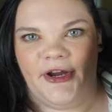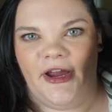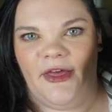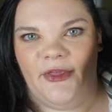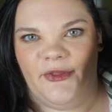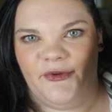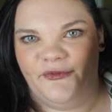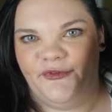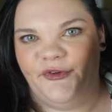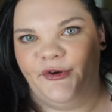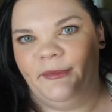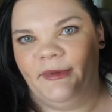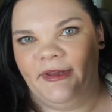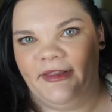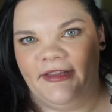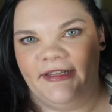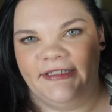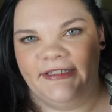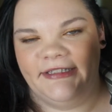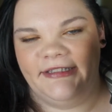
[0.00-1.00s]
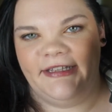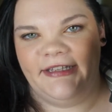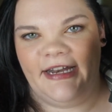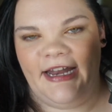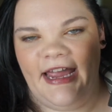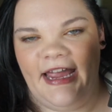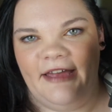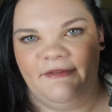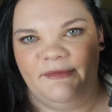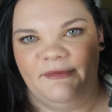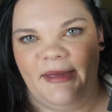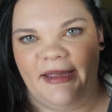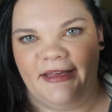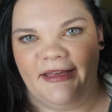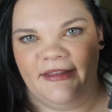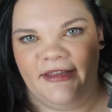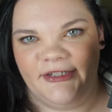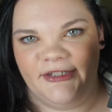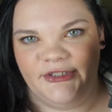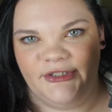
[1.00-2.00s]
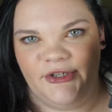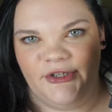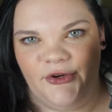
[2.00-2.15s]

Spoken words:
other formulas that I have in my collection